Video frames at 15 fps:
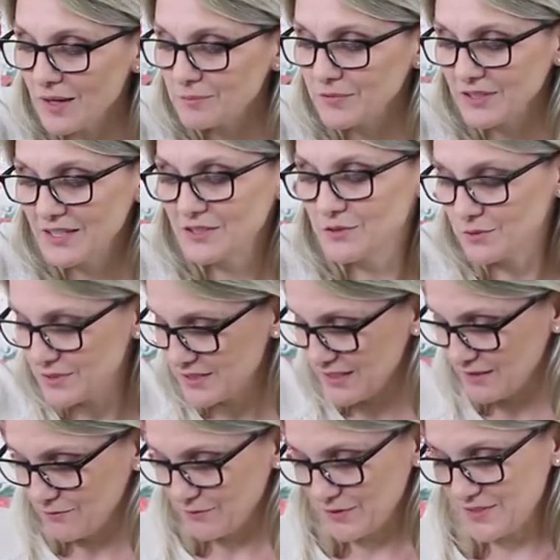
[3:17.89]
I'm gonna use
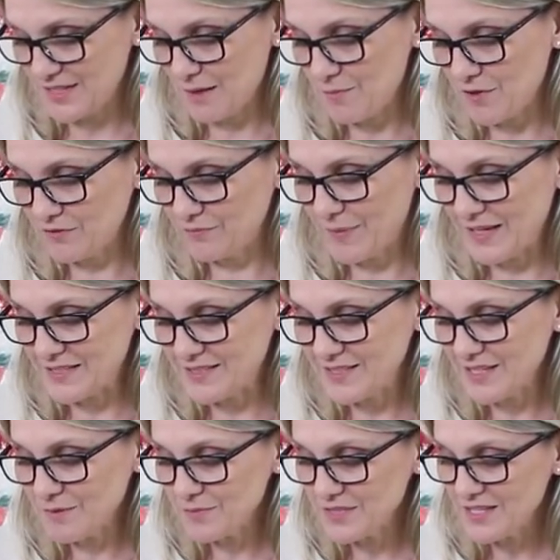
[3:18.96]
that for some of my
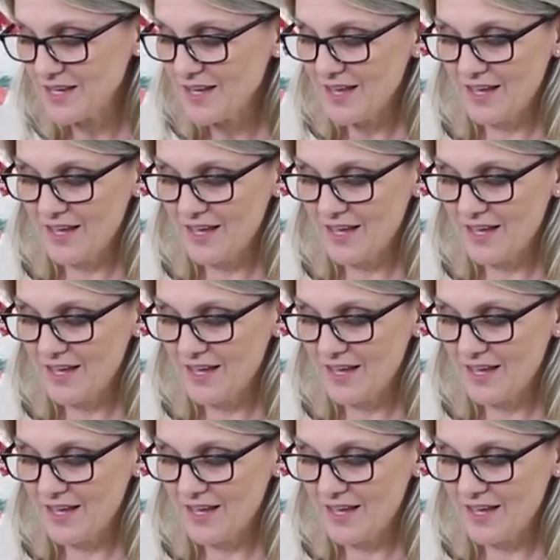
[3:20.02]
seams